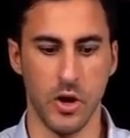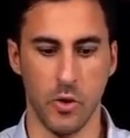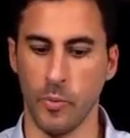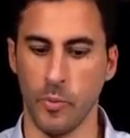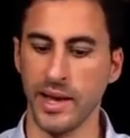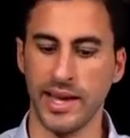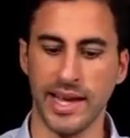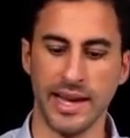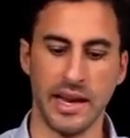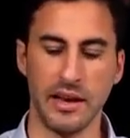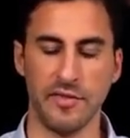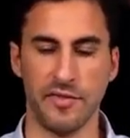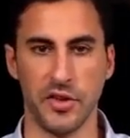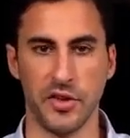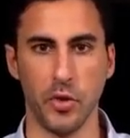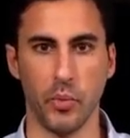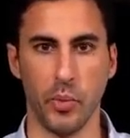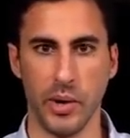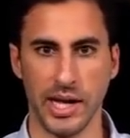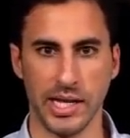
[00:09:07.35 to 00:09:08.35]
We can in a
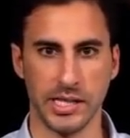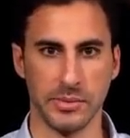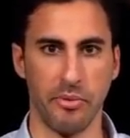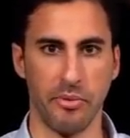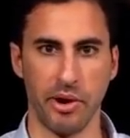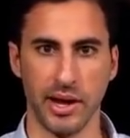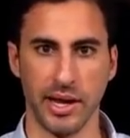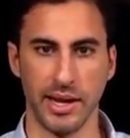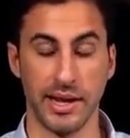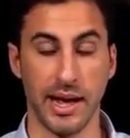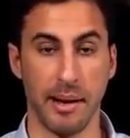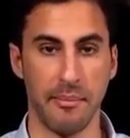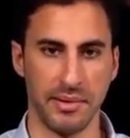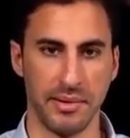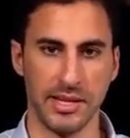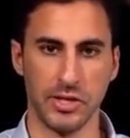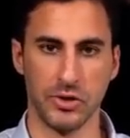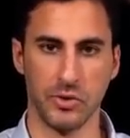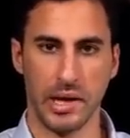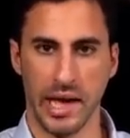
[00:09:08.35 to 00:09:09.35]
few weeks bring in
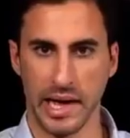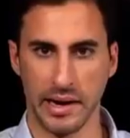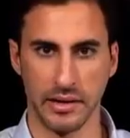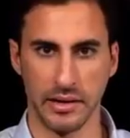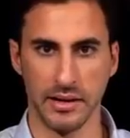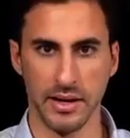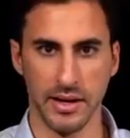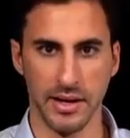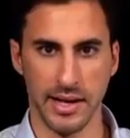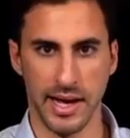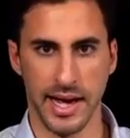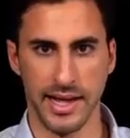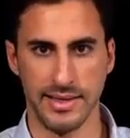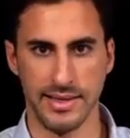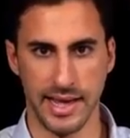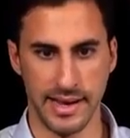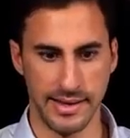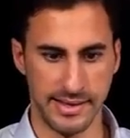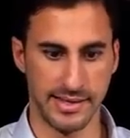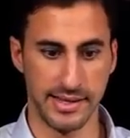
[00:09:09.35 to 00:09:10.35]
companies together and
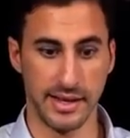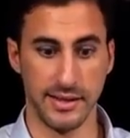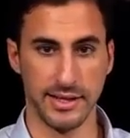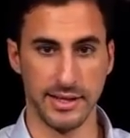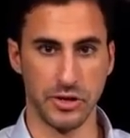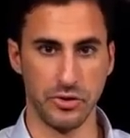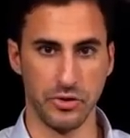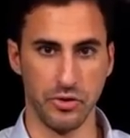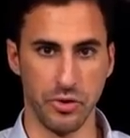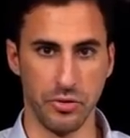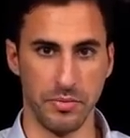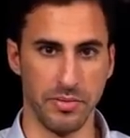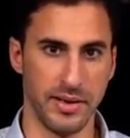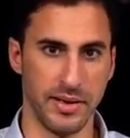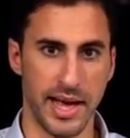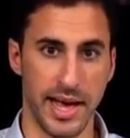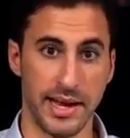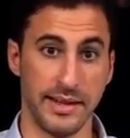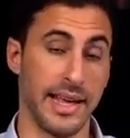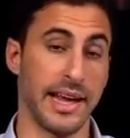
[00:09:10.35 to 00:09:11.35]
then sell that group
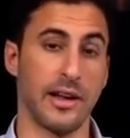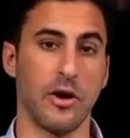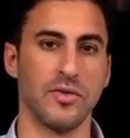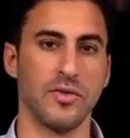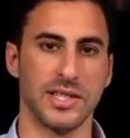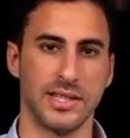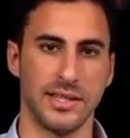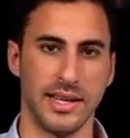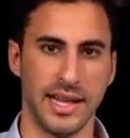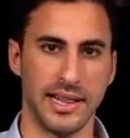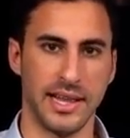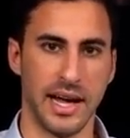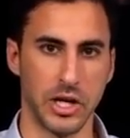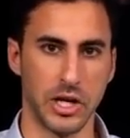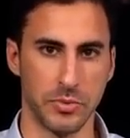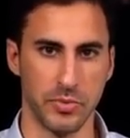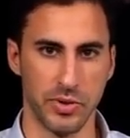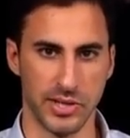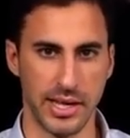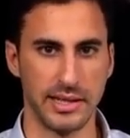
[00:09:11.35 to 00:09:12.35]
and take obviously a
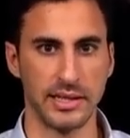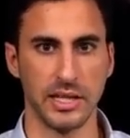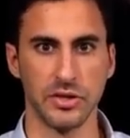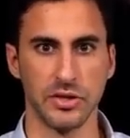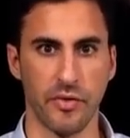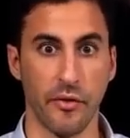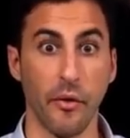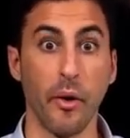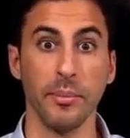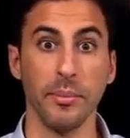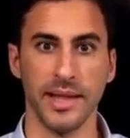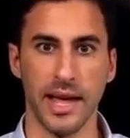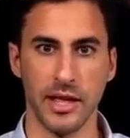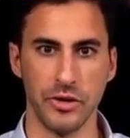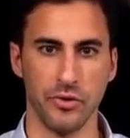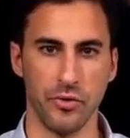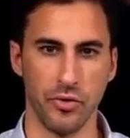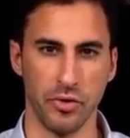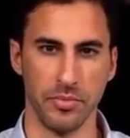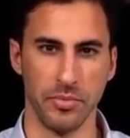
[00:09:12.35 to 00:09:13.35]
large percentage from
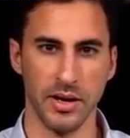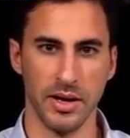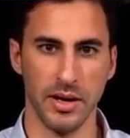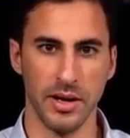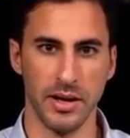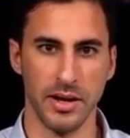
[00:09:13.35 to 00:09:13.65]
that group.